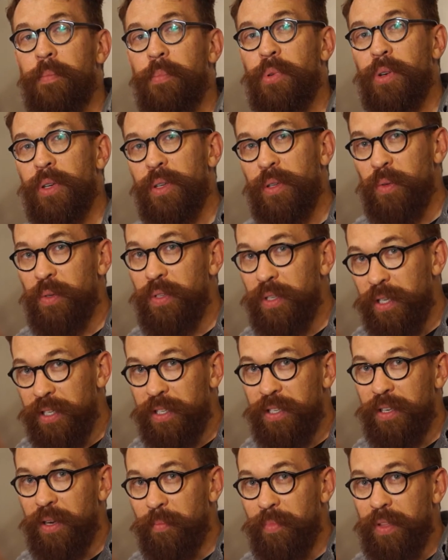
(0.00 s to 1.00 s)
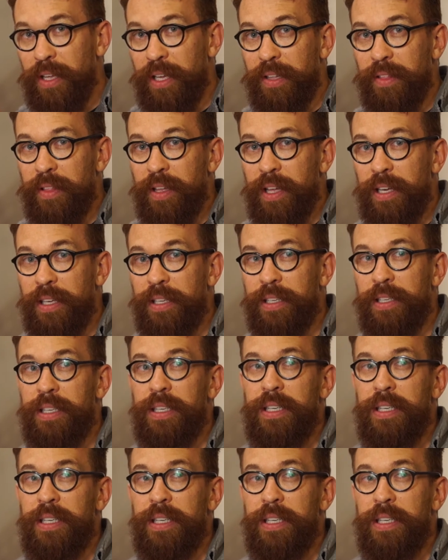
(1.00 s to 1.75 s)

producing something that